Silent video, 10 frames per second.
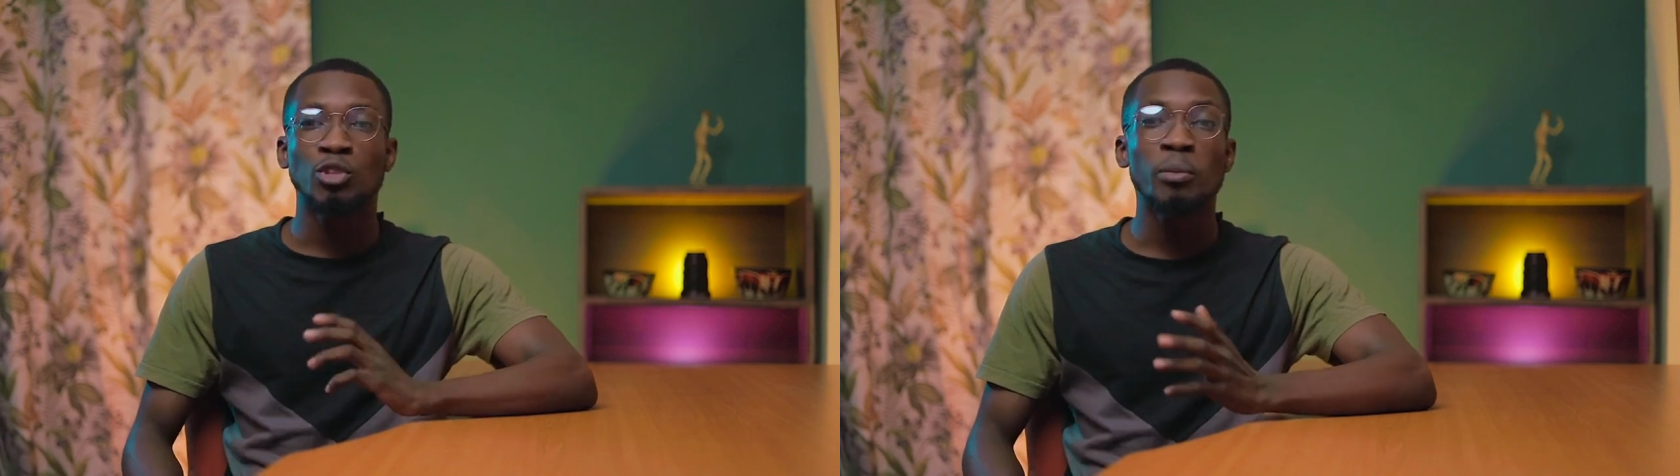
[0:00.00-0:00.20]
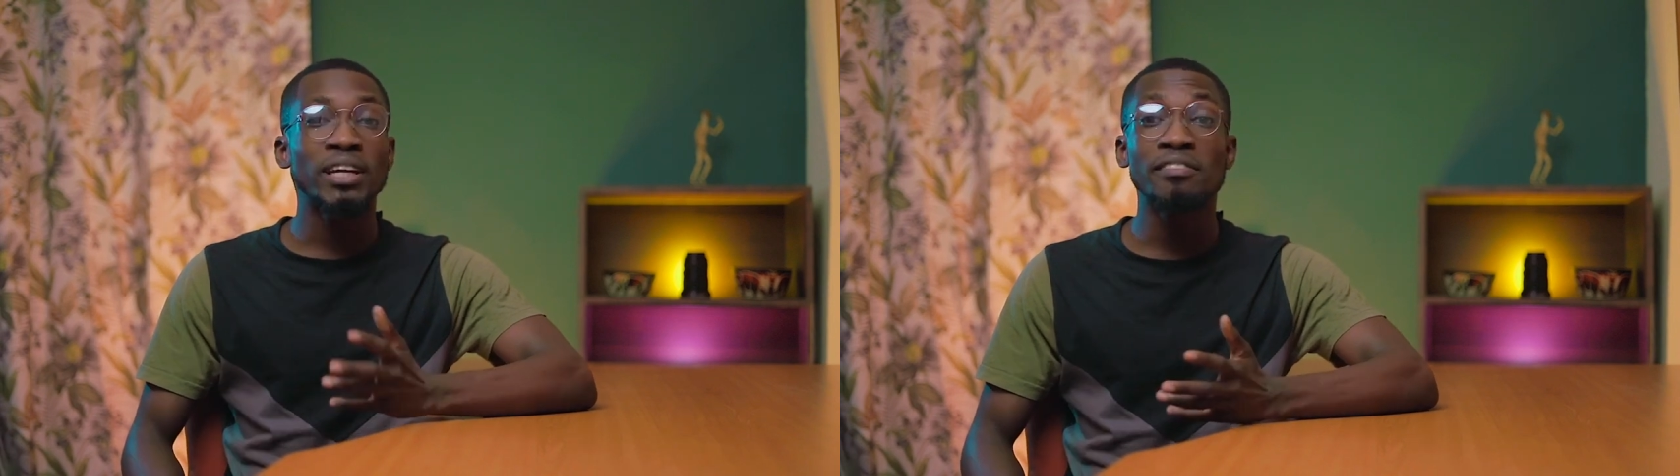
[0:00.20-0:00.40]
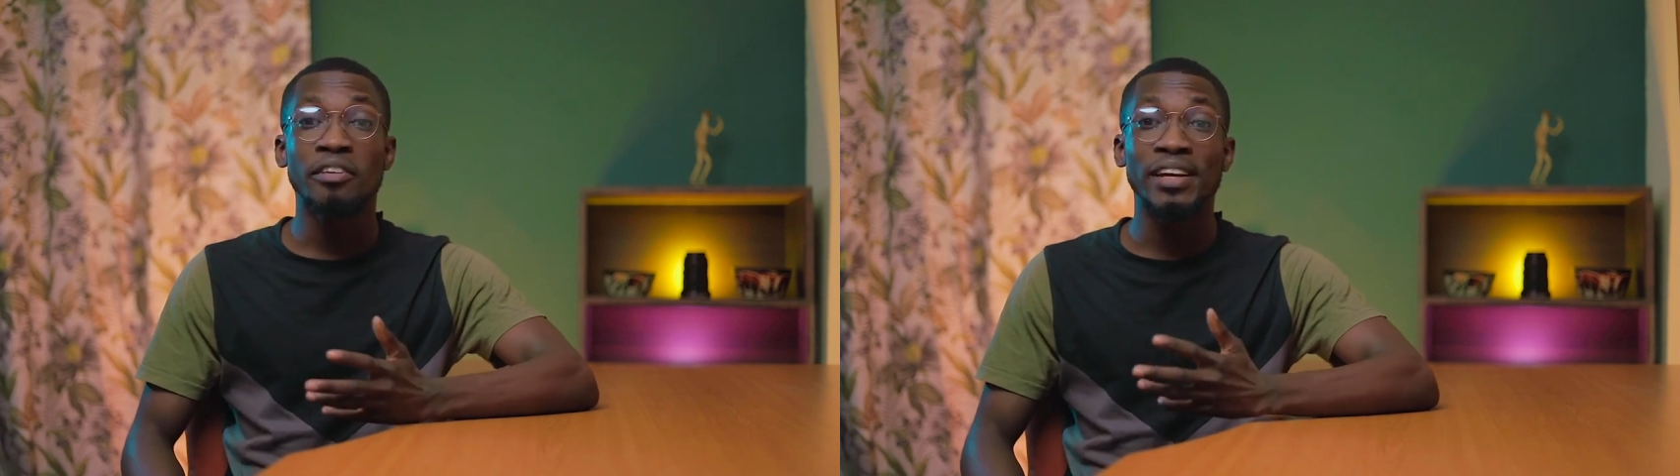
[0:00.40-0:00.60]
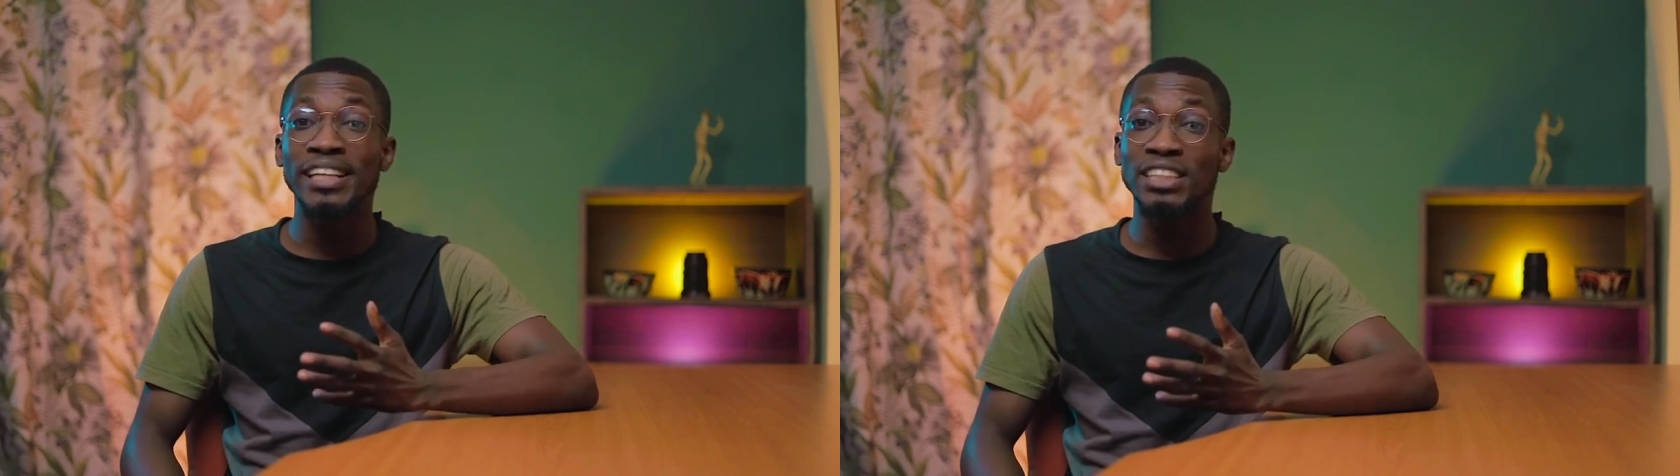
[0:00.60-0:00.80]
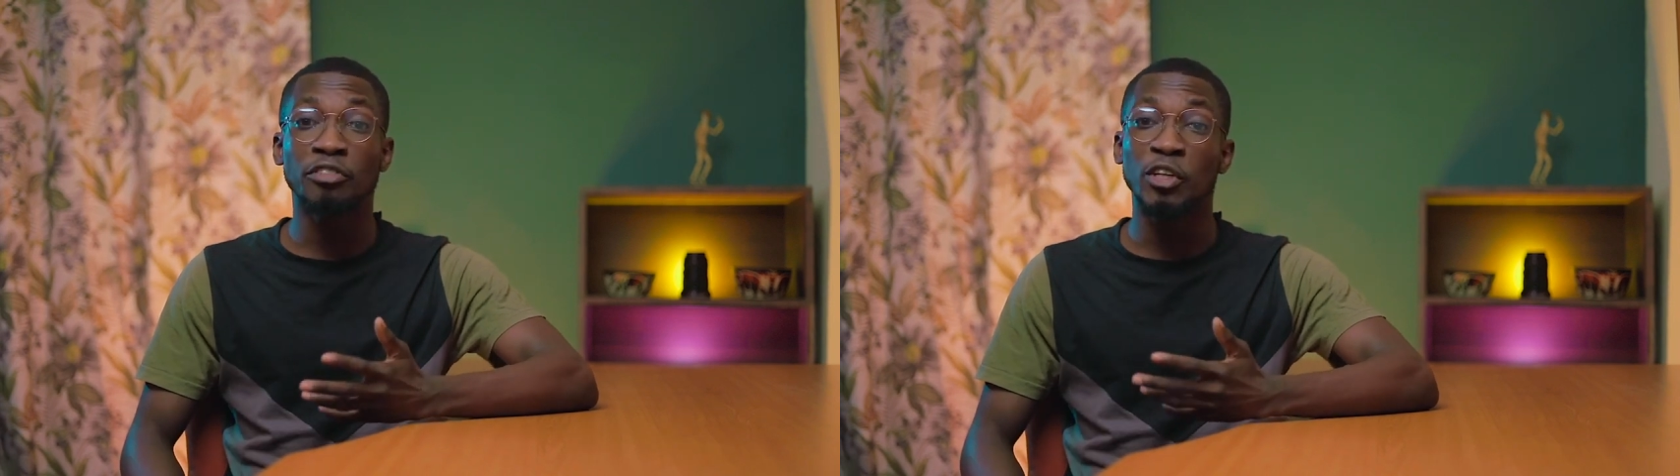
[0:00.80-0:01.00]
To make it very
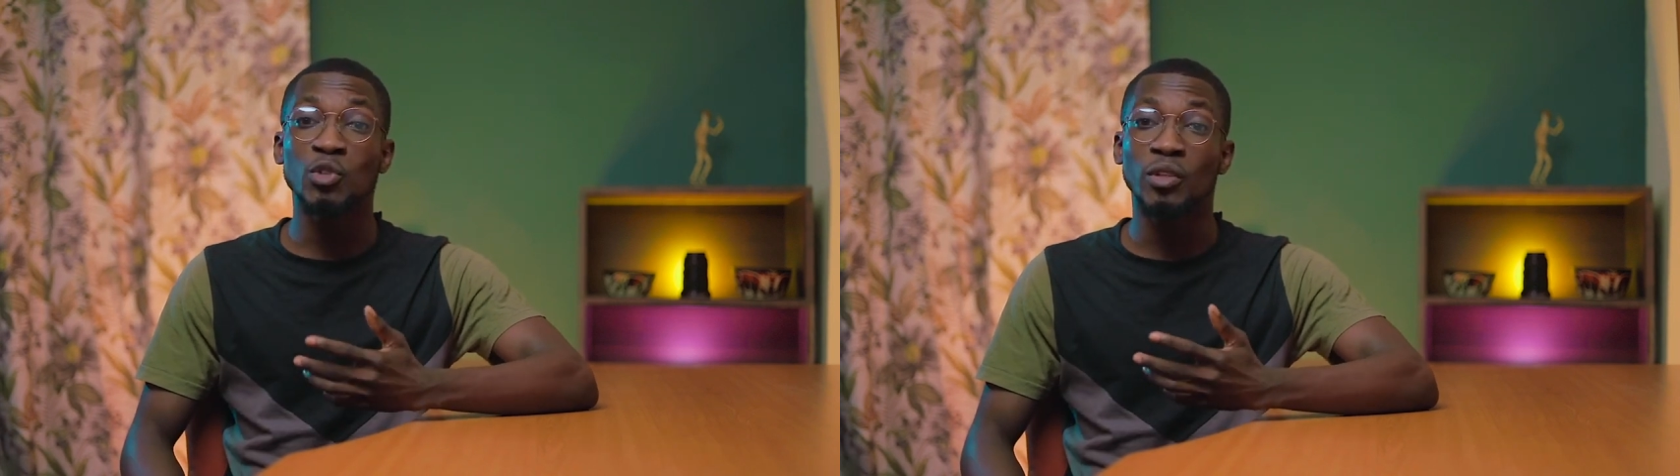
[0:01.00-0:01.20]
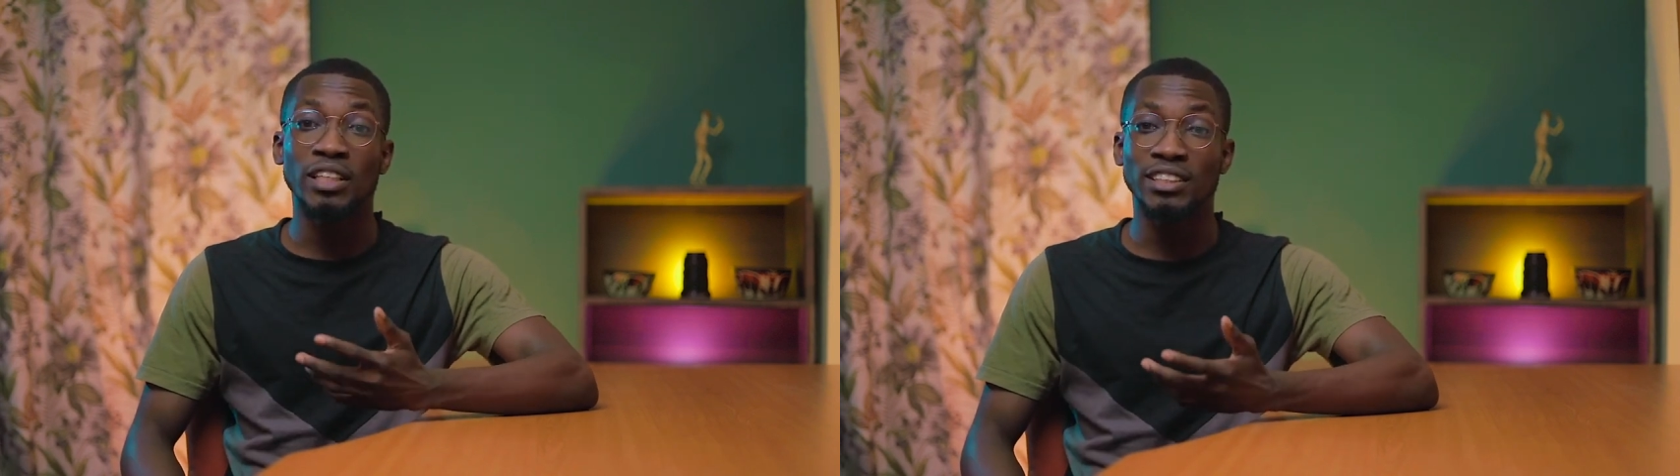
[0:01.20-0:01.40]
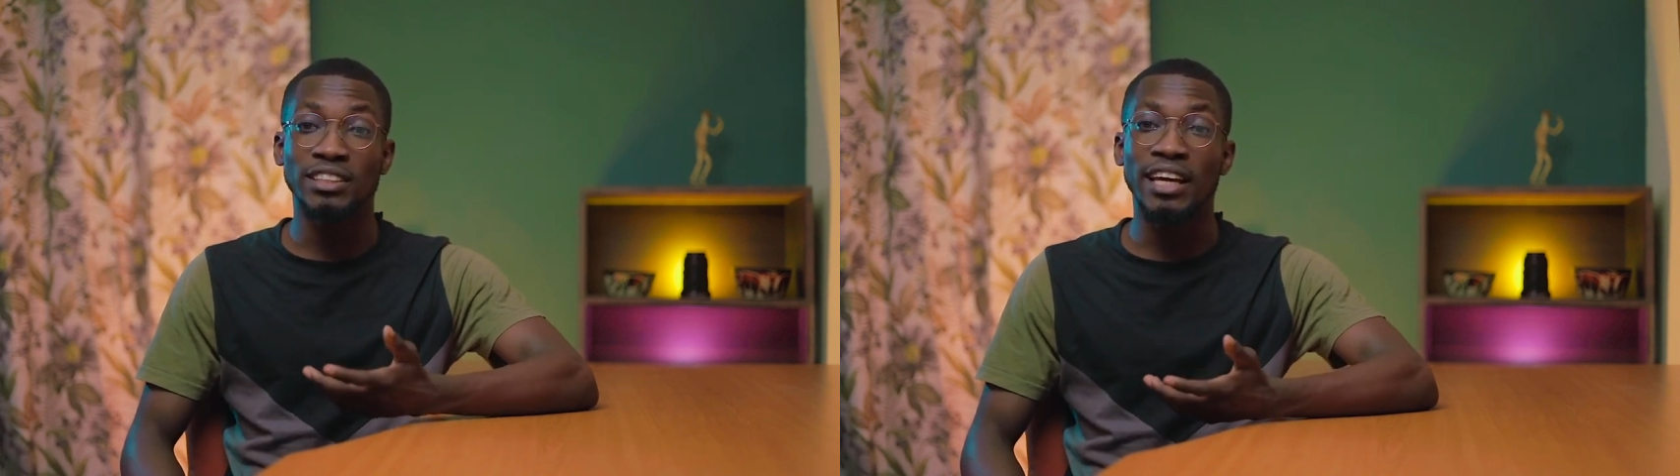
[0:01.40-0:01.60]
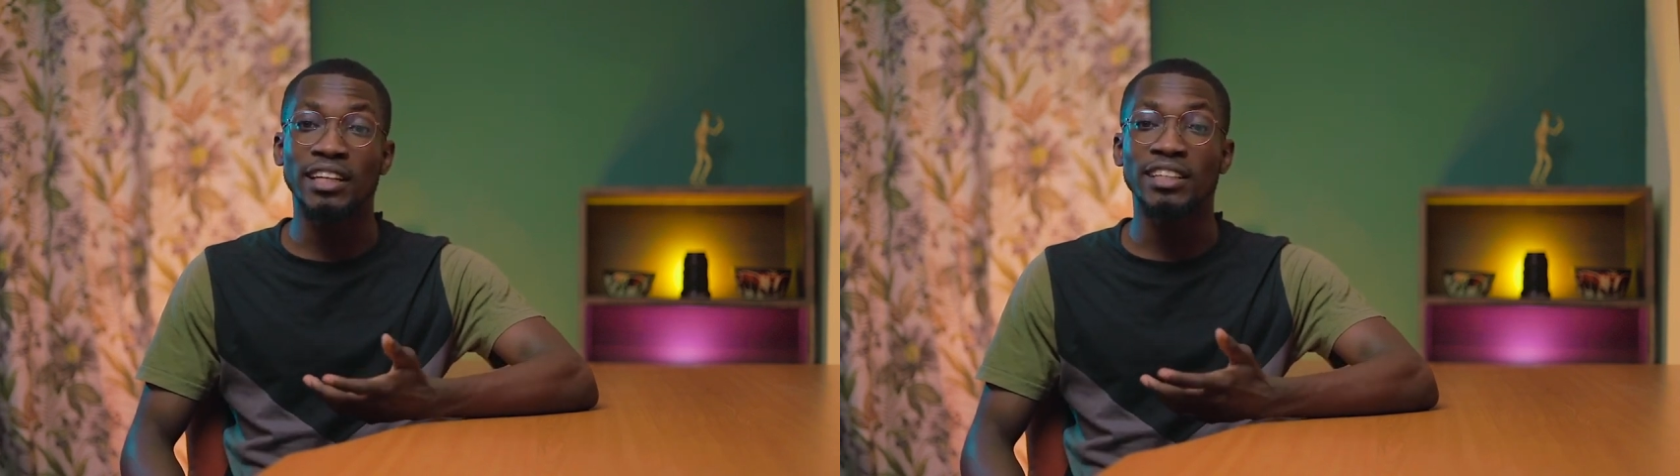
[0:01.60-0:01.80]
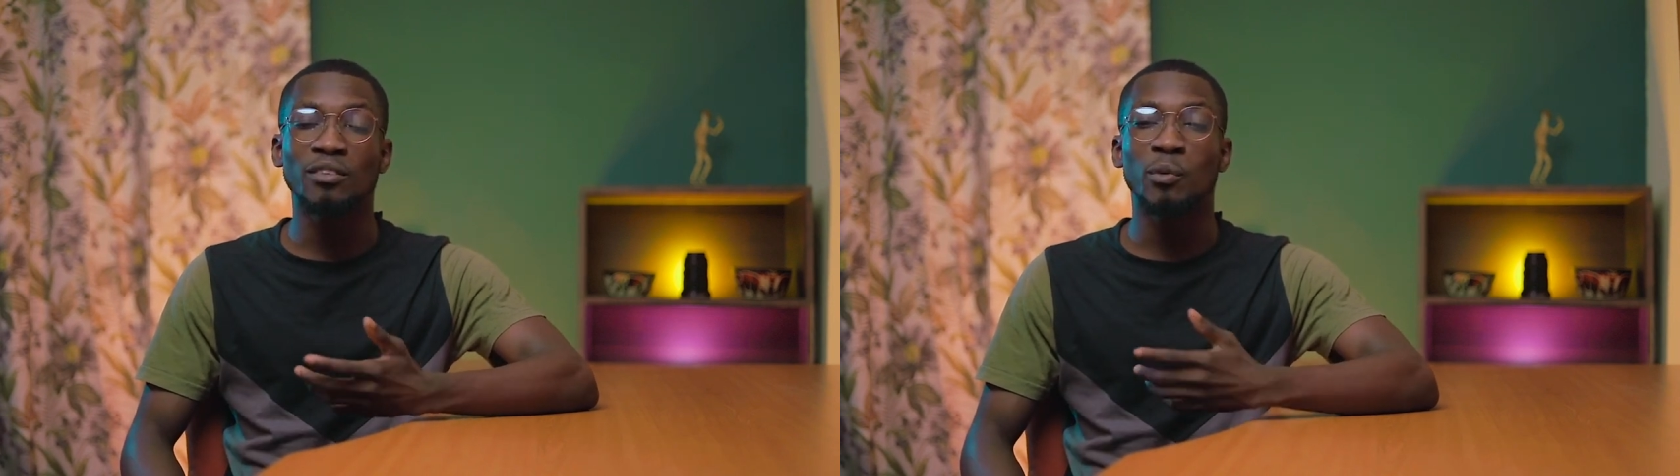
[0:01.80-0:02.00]
easy for you to understand